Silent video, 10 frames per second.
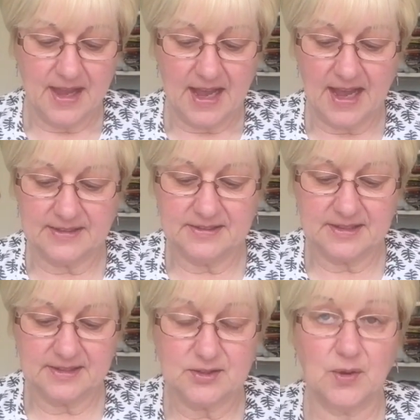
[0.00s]
And
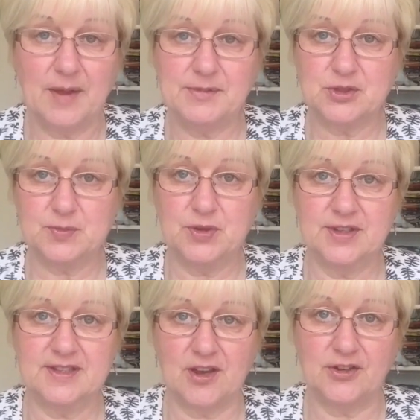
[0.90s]
so let me just put
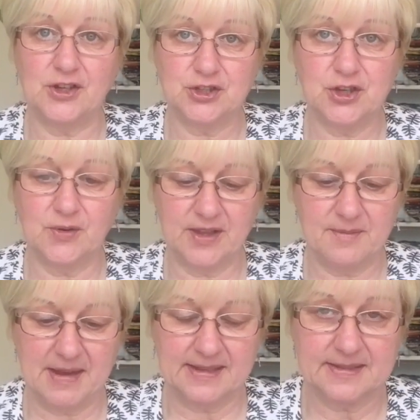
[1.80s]
this on and show you the
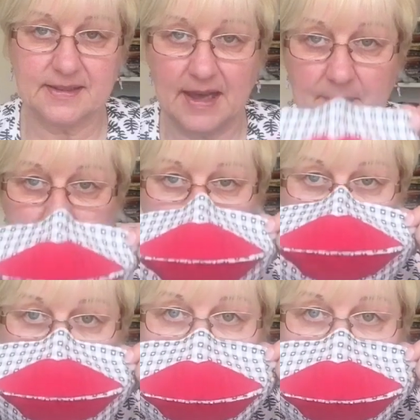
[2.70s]
mask that I made.